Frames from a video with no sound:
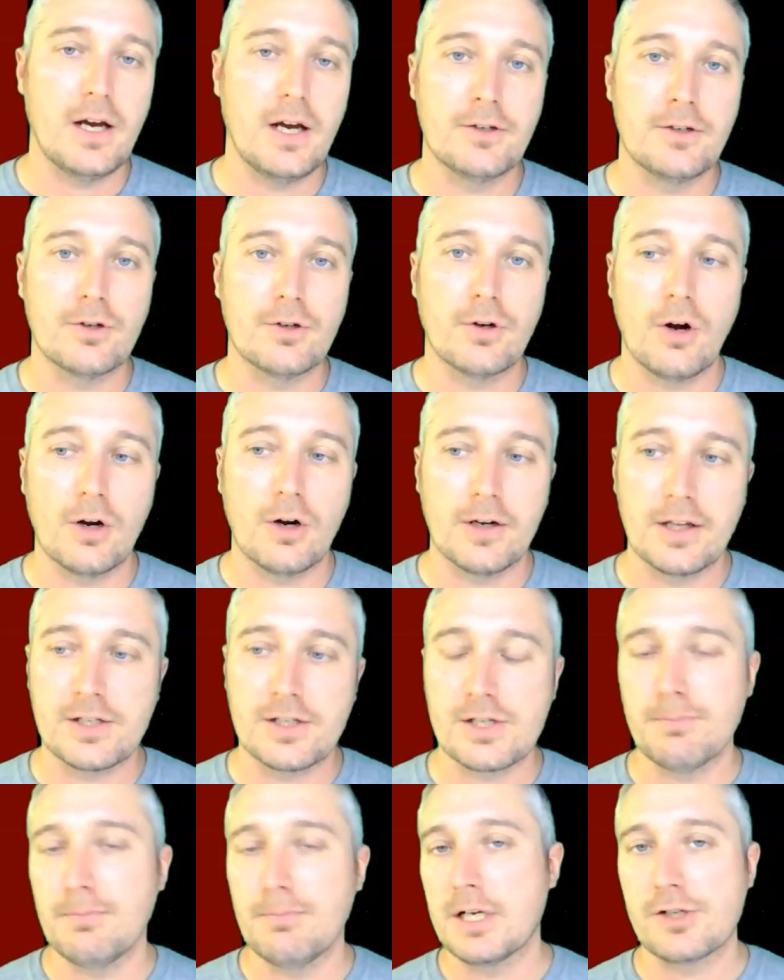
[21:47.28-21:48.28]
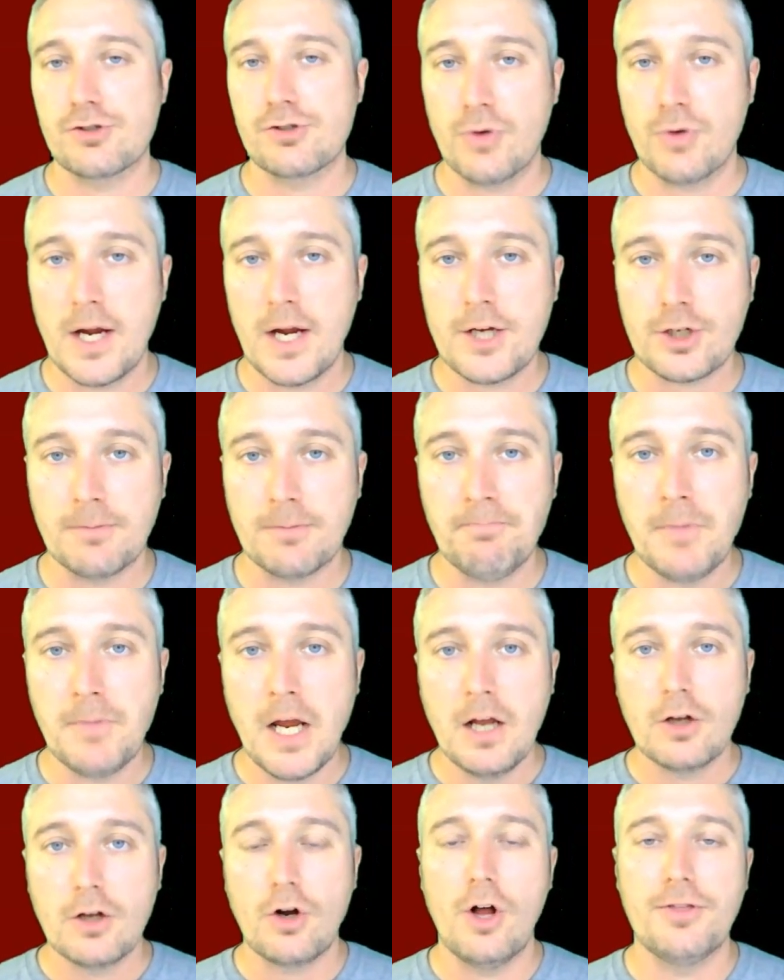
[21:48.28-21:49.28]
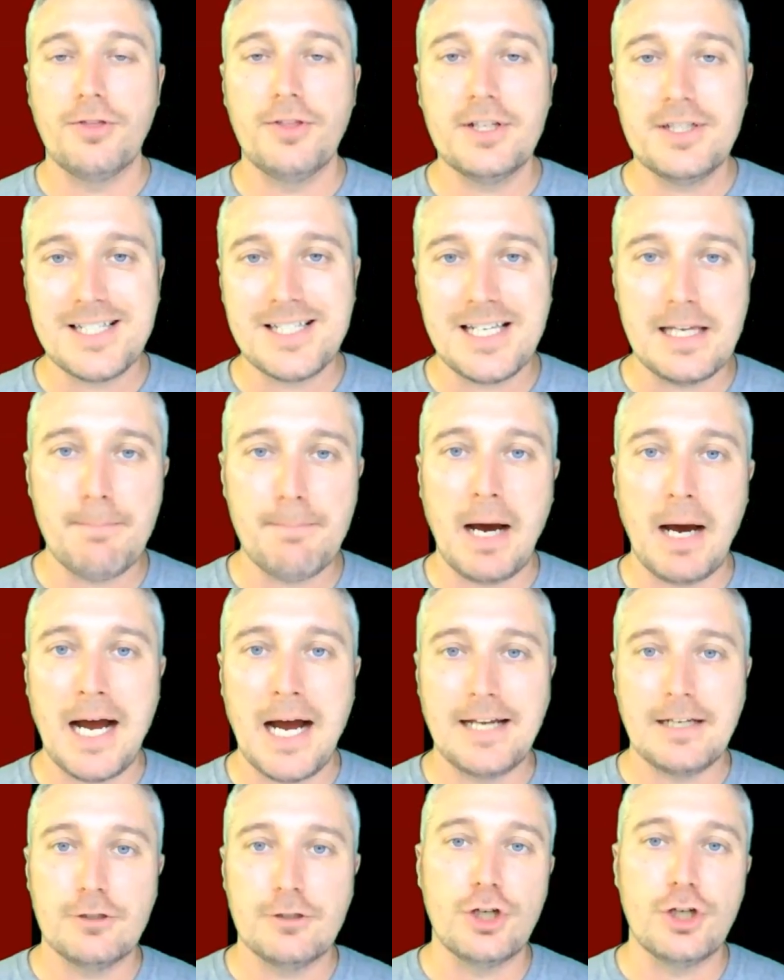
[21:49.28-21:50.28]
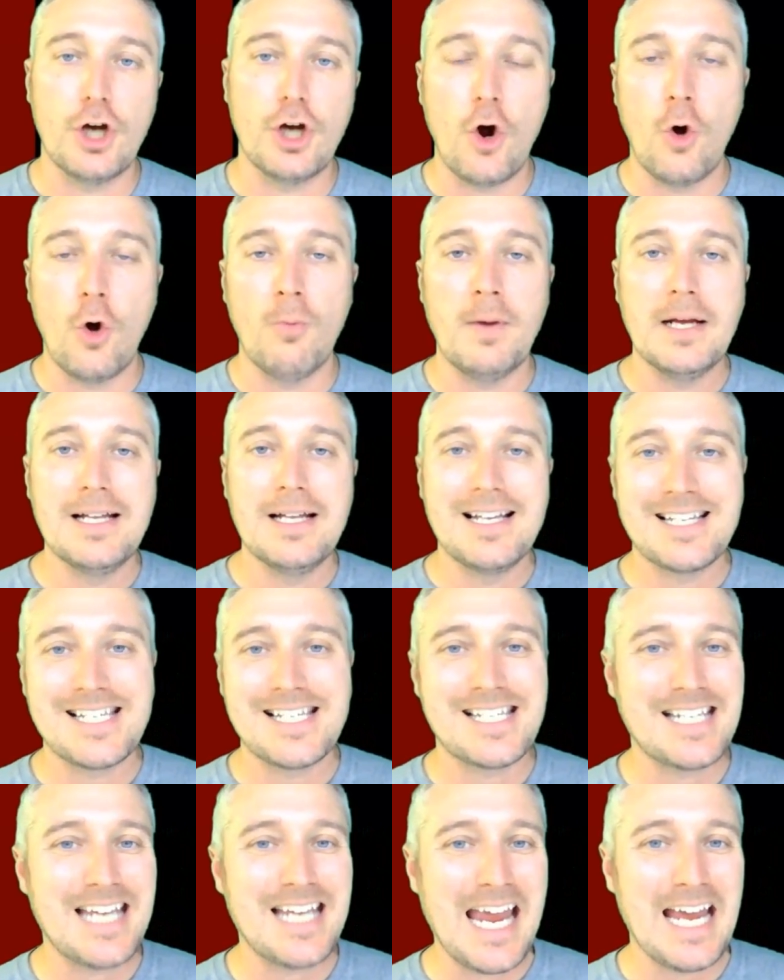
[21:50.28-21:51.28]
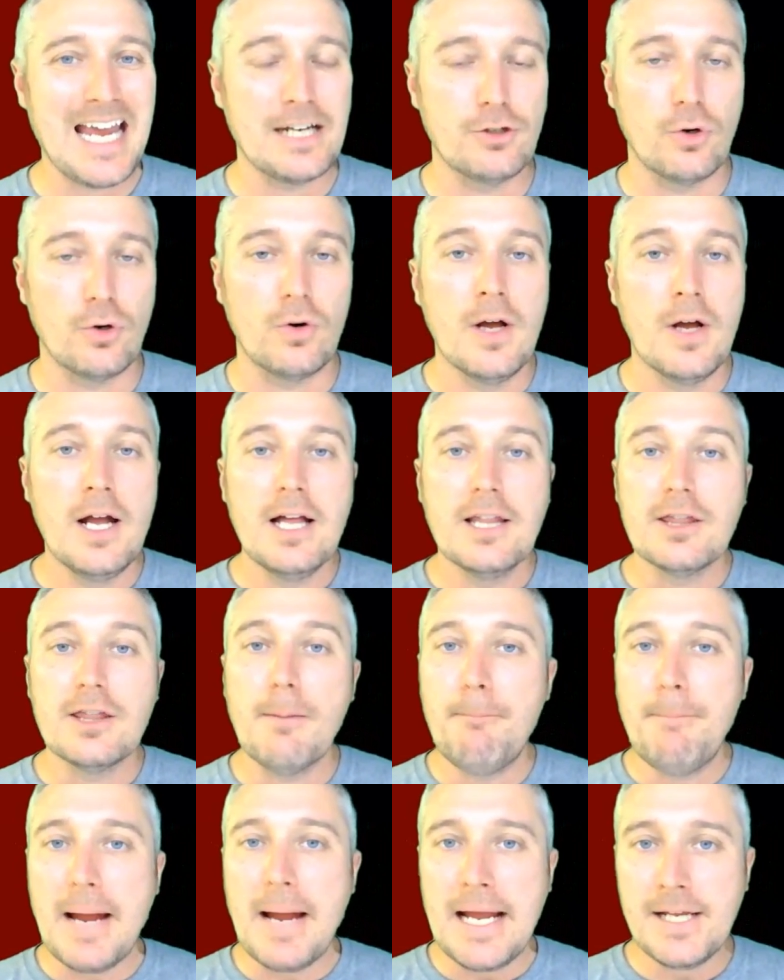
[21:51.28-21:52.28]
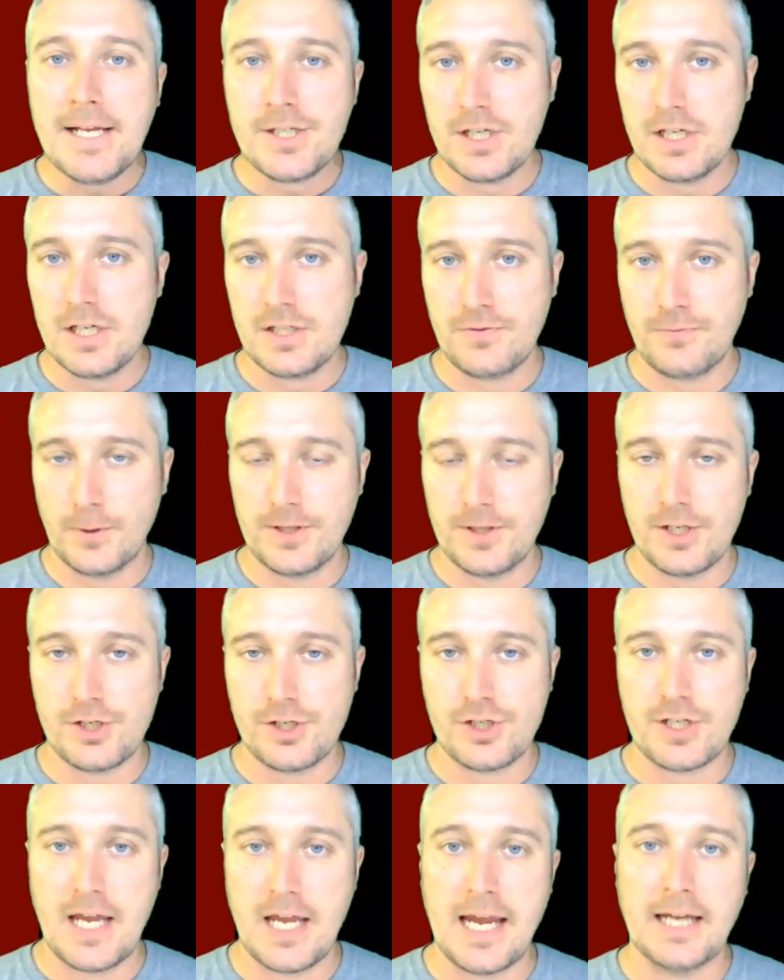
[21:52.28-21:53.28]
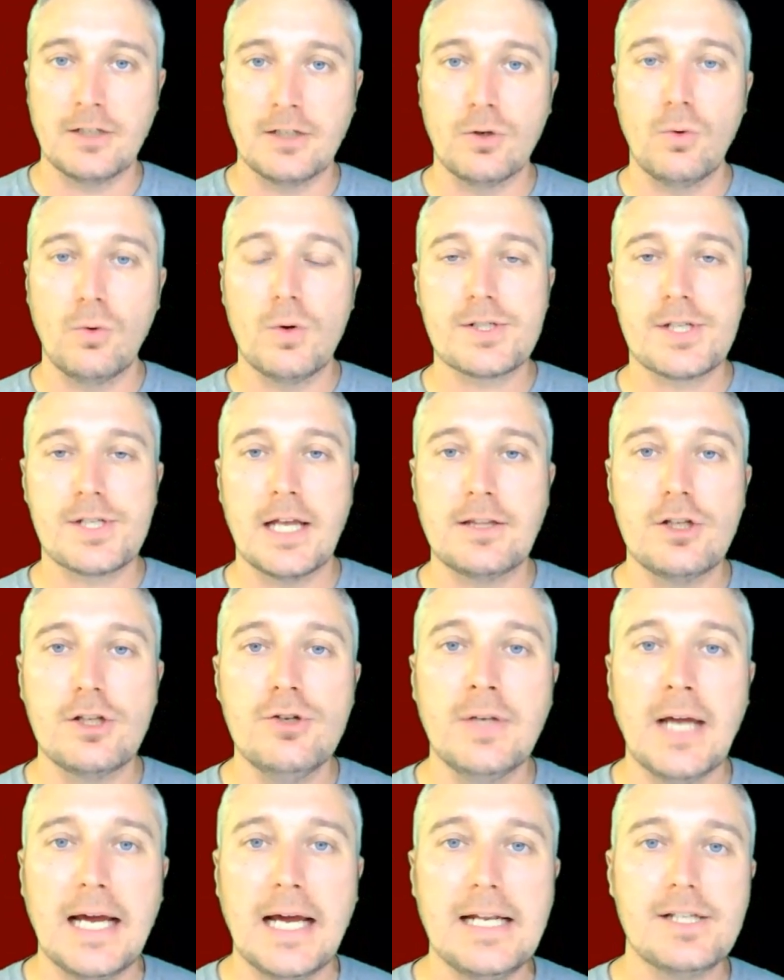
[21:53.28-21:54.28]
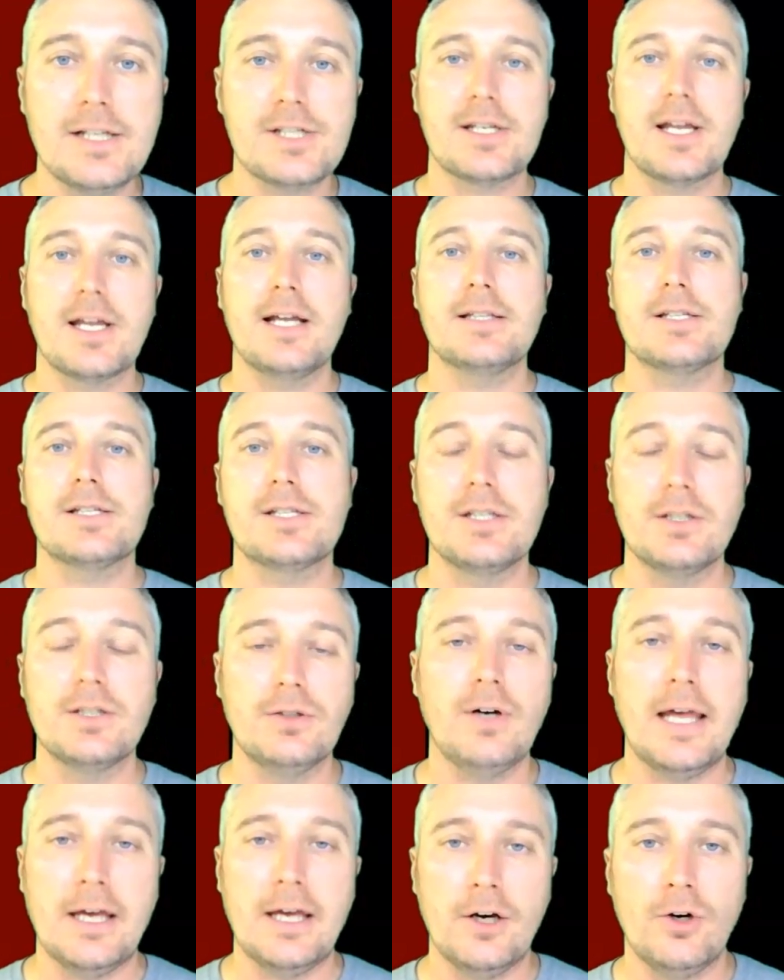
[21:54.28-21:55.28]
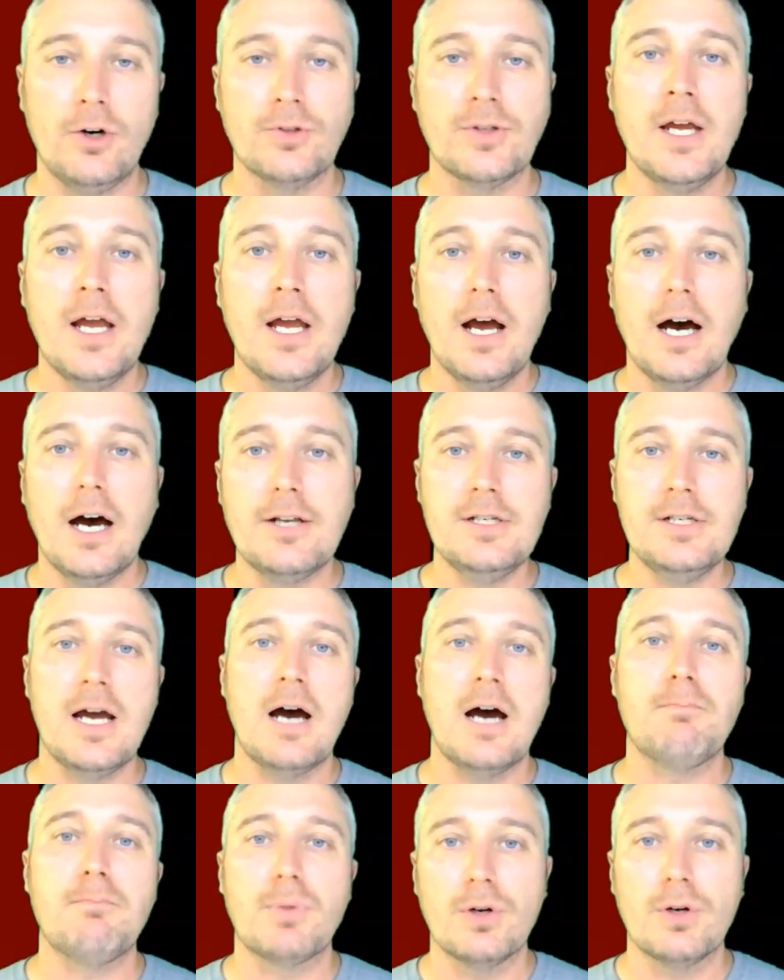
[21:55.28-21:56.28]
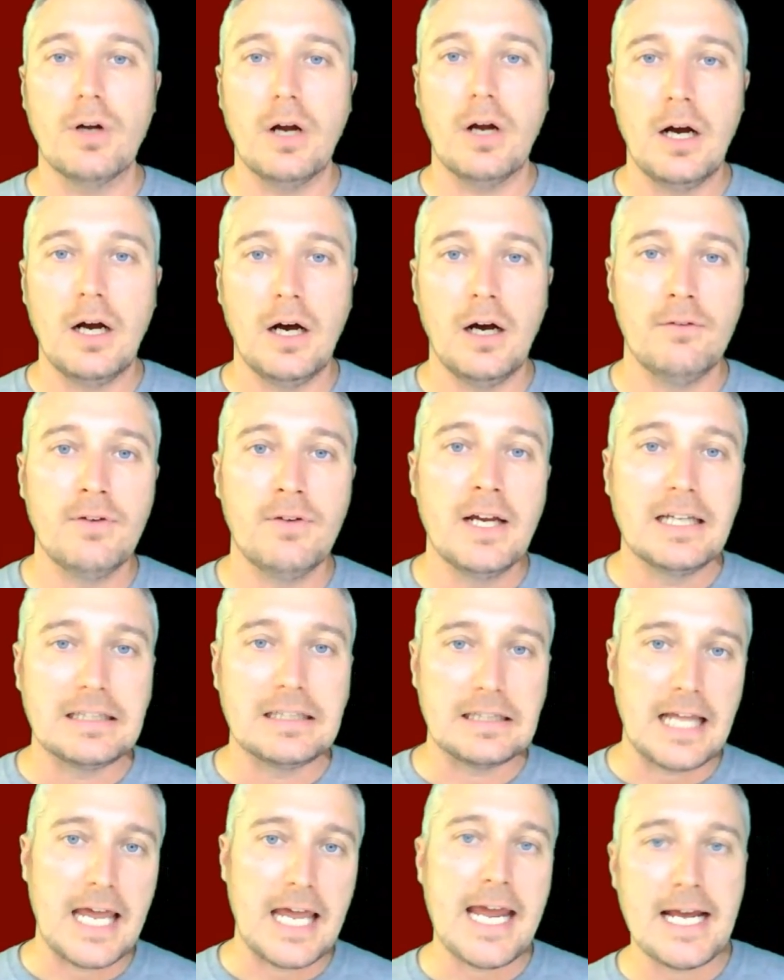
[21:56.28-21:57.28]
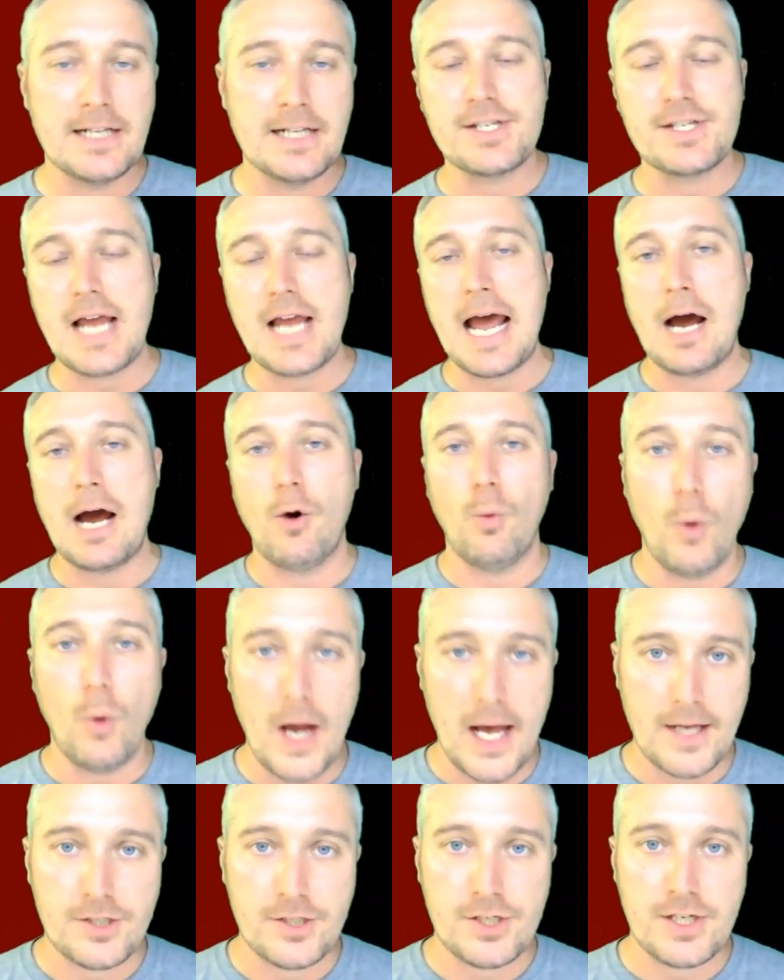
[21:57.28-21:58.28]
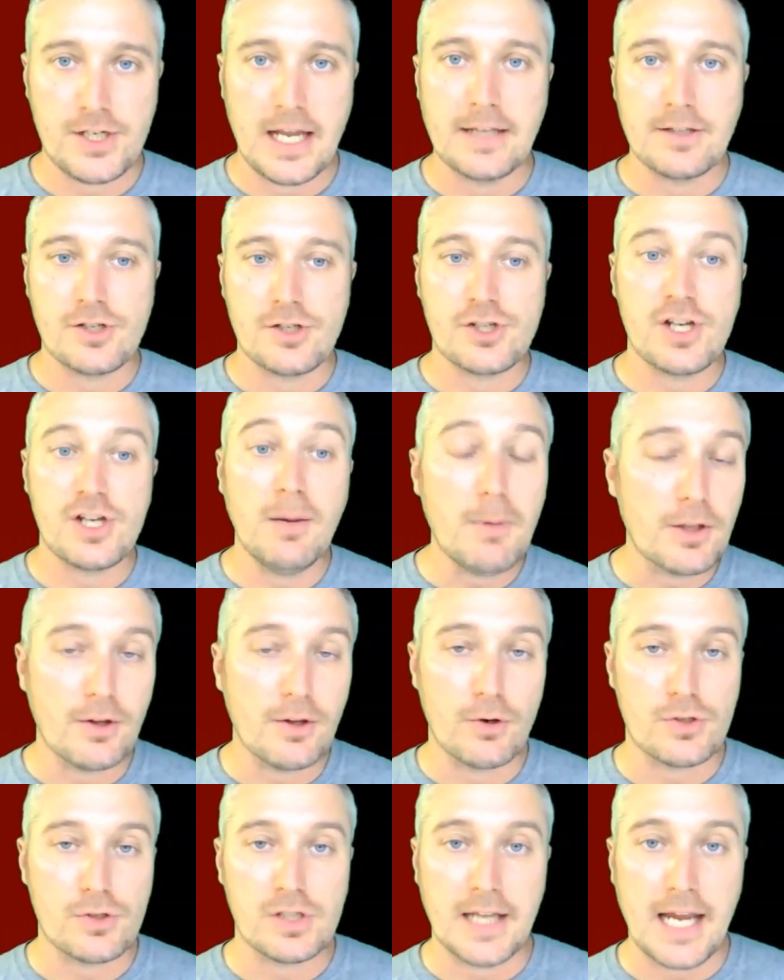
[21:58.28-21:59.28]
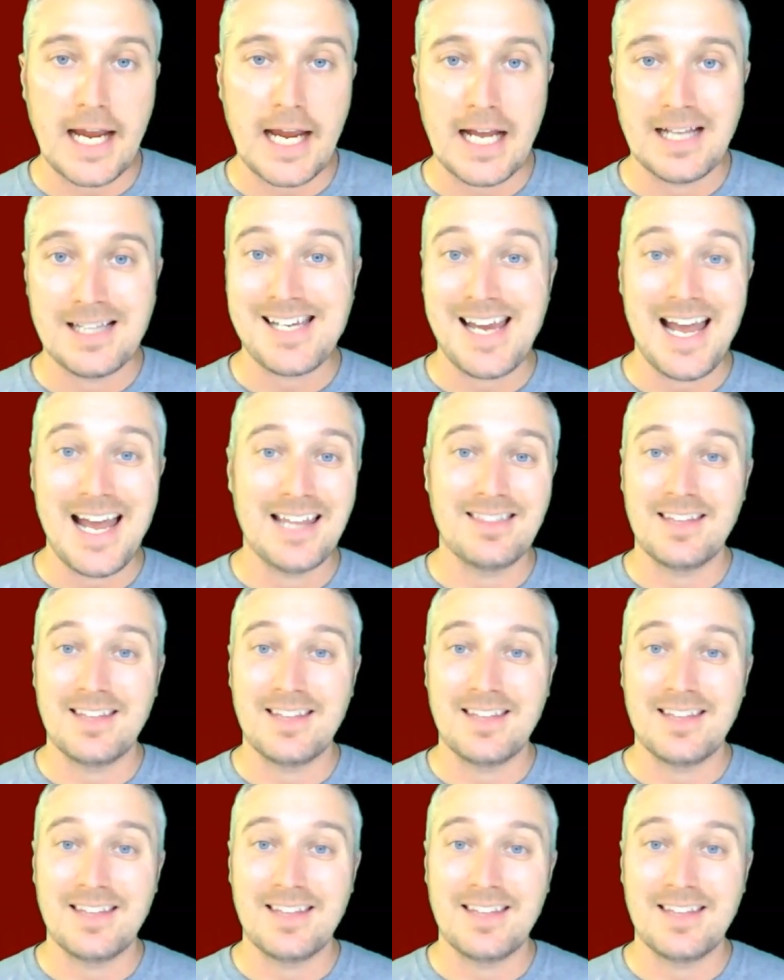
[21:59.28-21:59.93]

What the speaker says: under Harding's administration, called the Teapot Dome scandal. The basis for this scandal was that the United States still held a number of lands out west, and some of those lands had